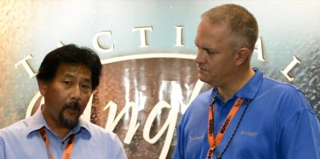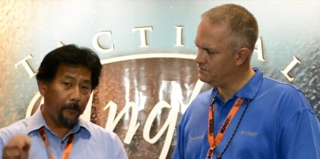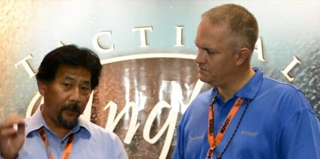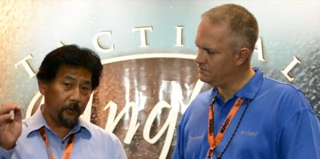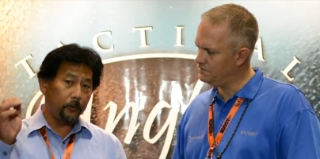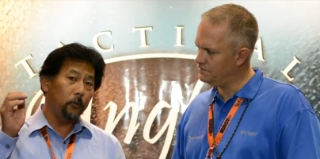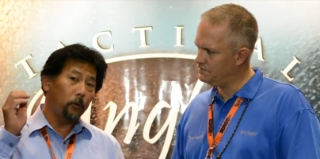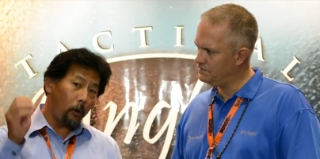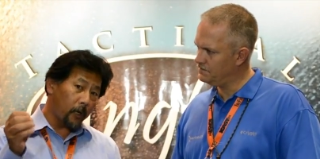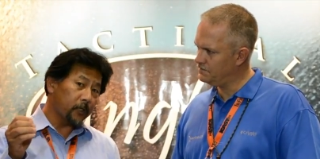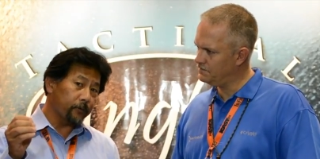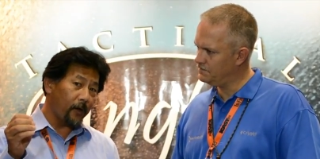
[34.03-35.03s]
Speaker 1: but you
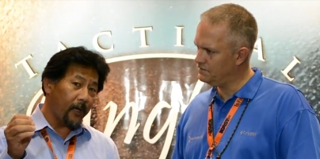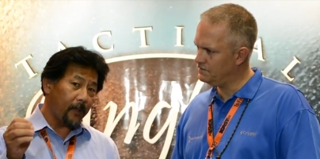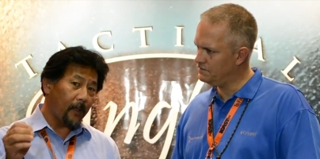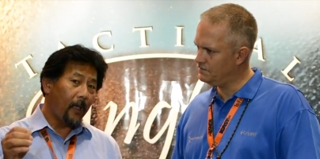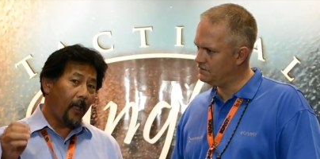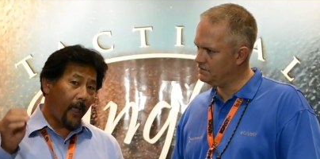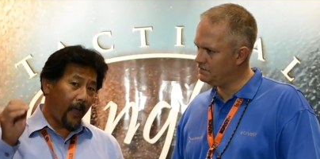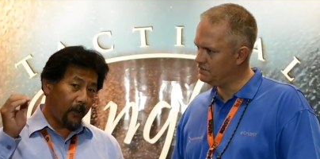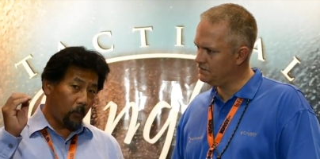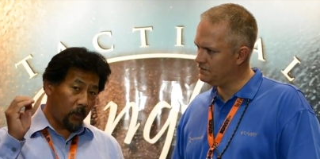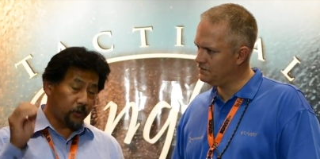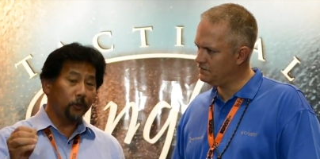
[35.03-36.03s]
want to try it,
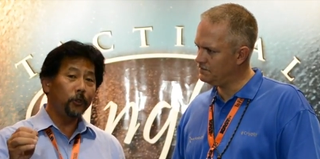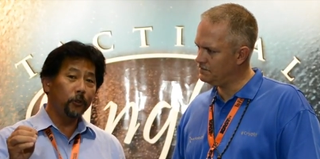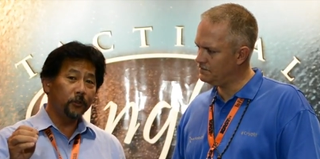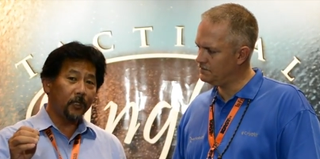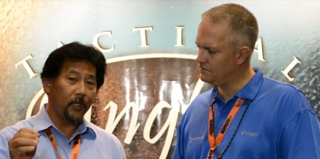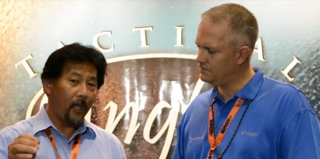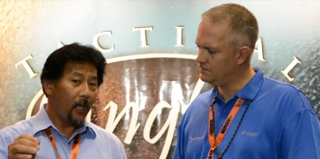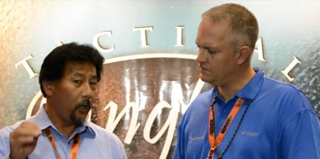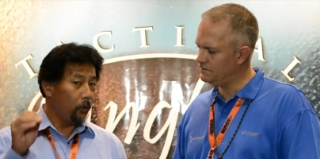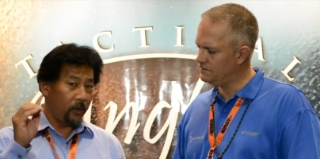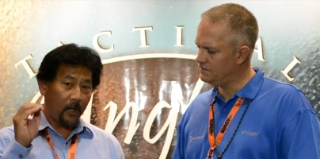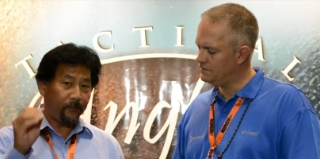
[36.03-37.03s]
and once you use it,
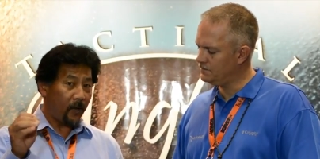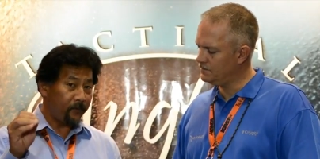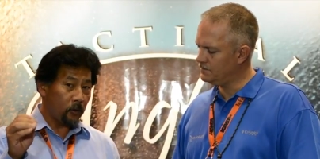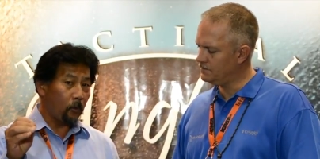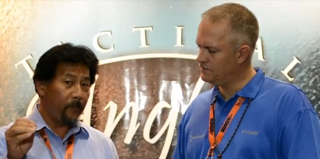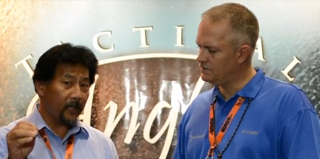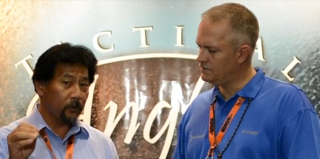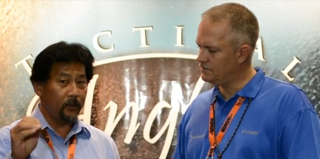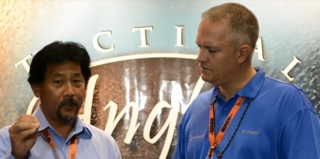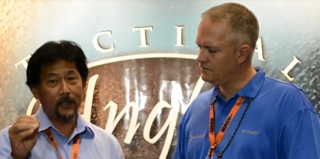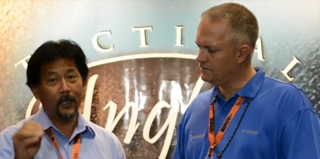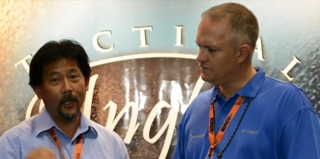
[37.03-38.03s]
you'll never ever go back
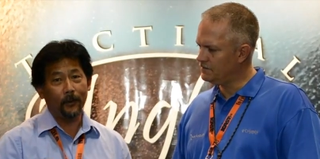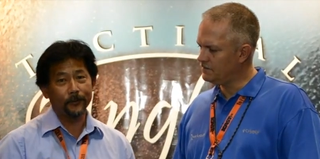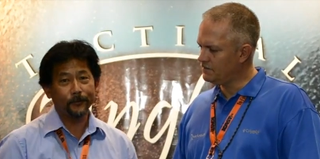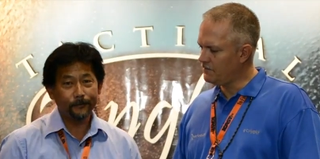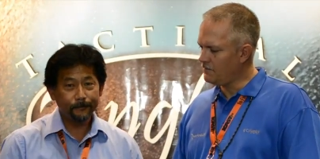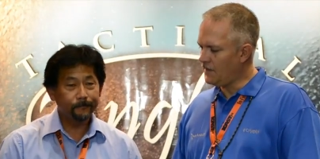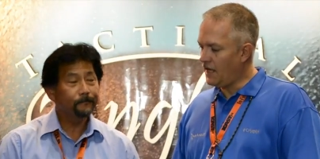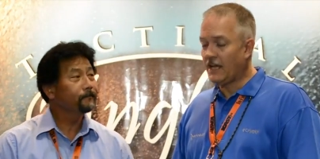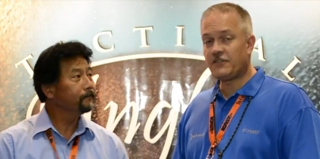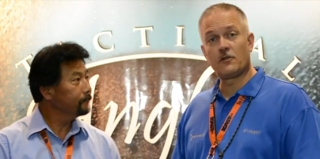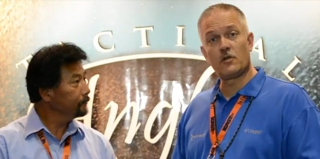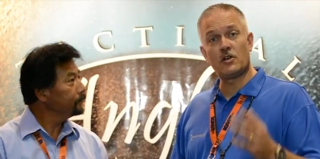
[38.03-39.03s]
to anything else.
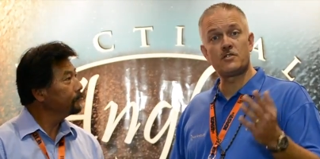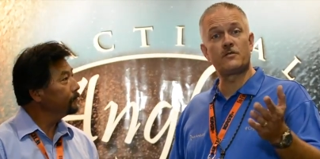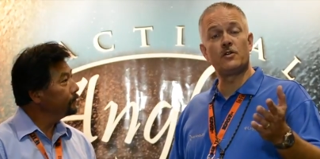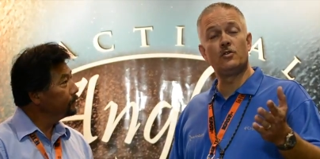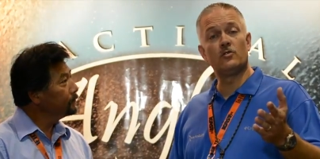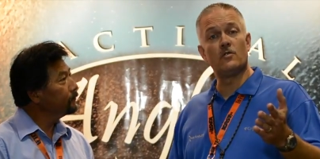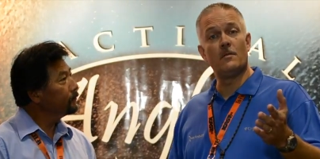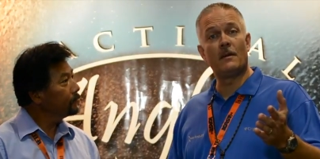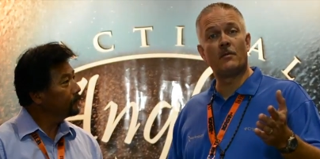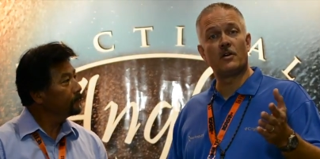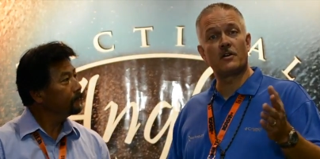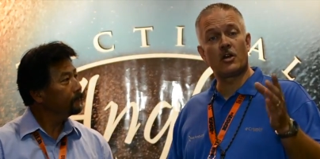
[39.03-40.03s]
And so for those of you who
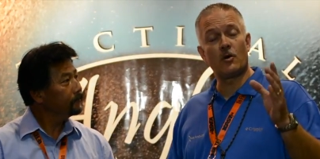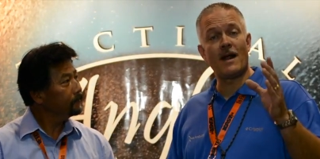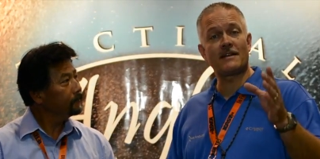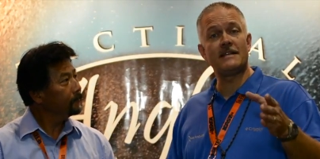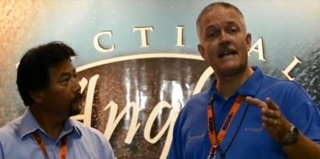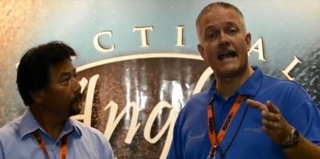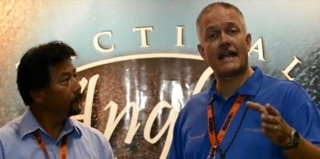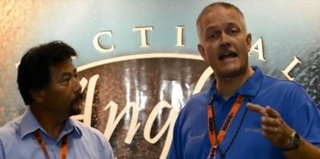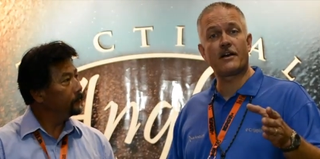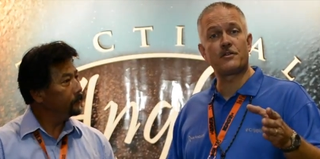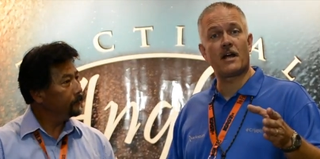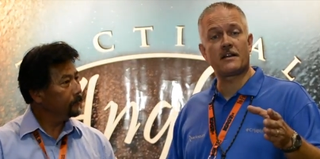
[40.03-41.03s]
remember,
Speaker 2: go back to
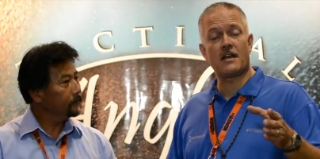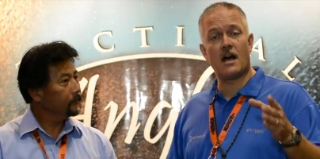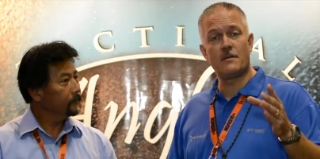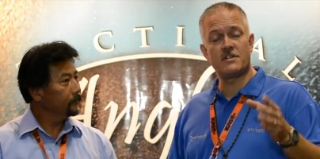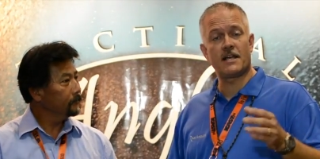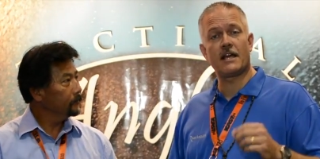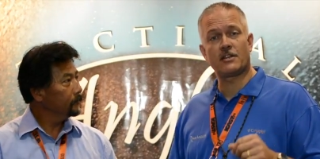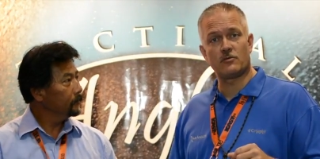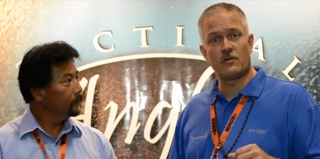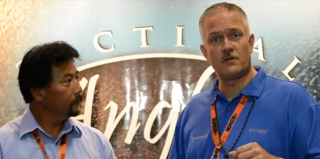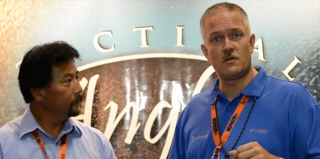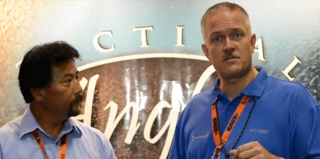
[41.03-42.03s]
yakangler.com, check out
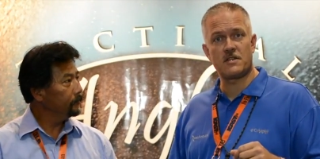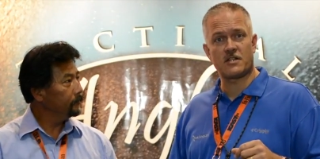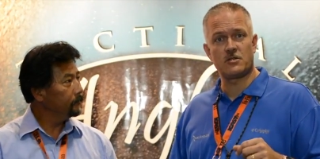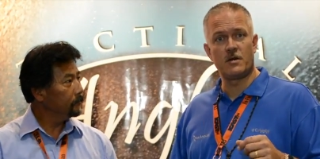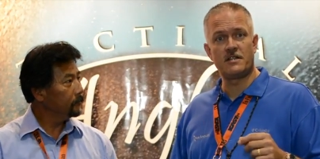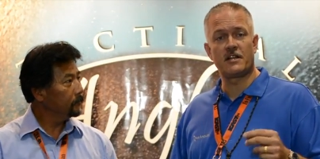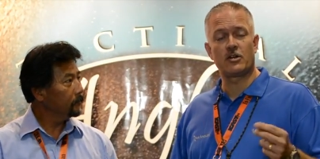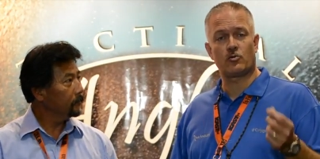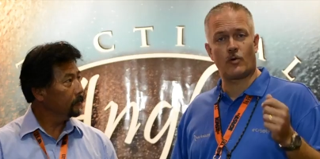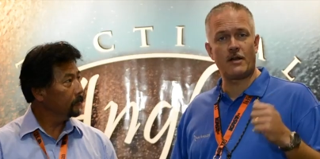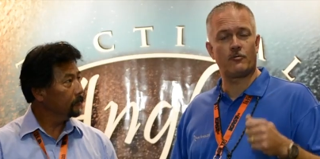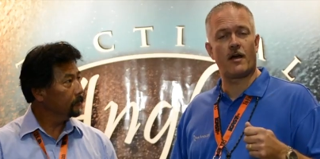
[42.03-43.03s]
the review section. We did a
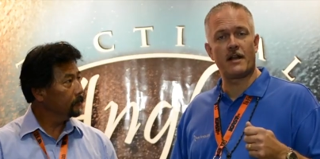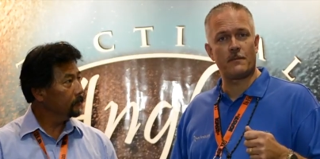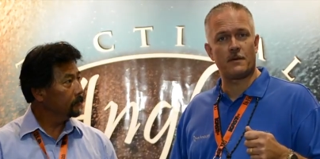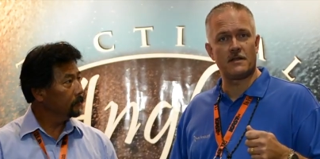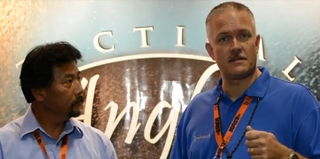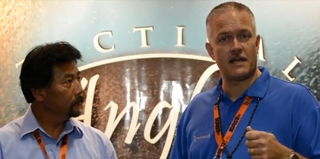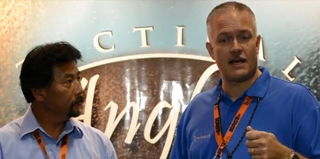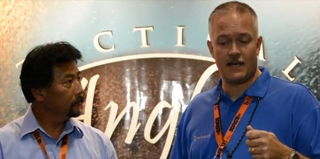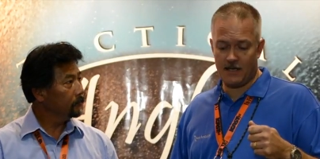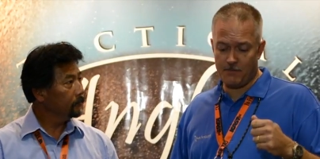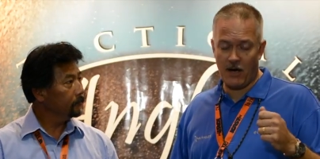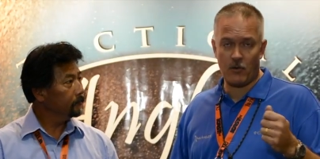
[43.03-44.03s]
great write-up on the
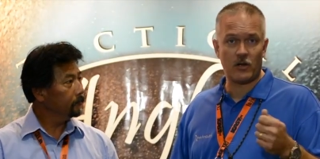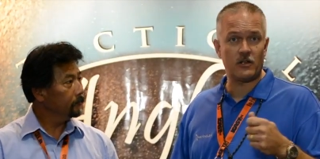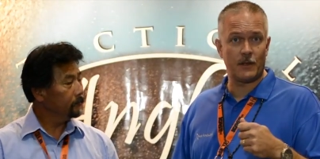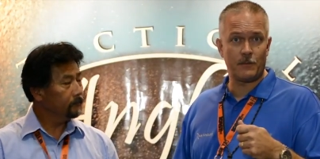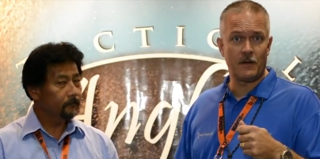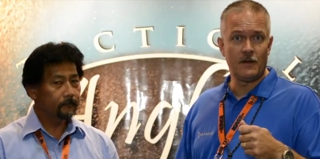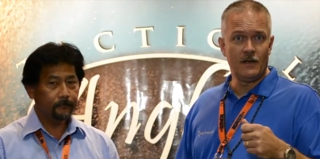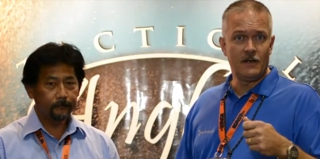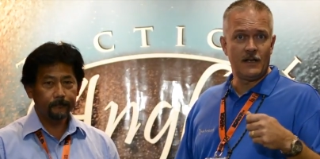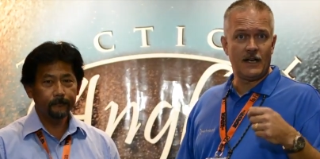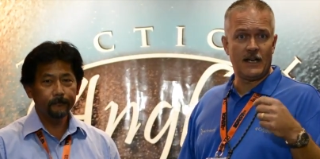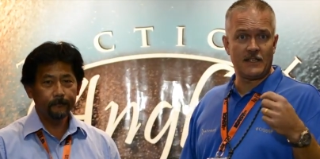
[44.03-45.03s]
uh, power clip
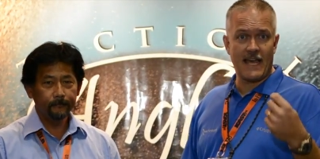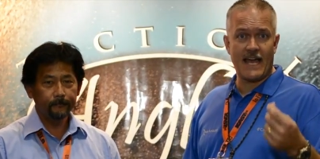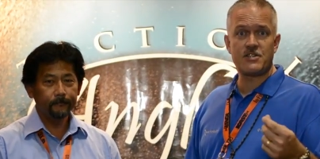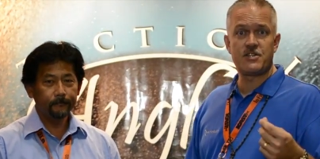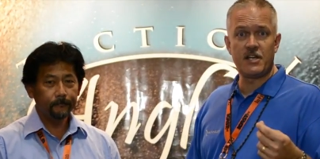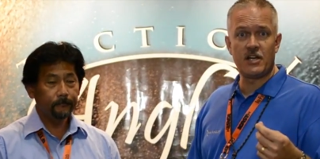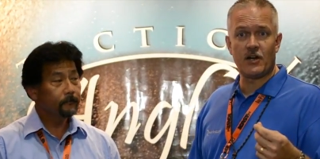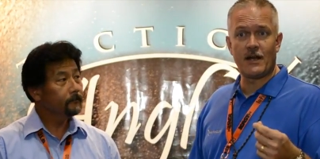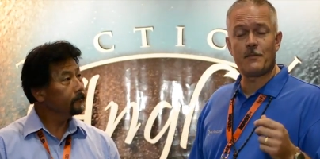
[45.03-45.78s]
uh, last year, and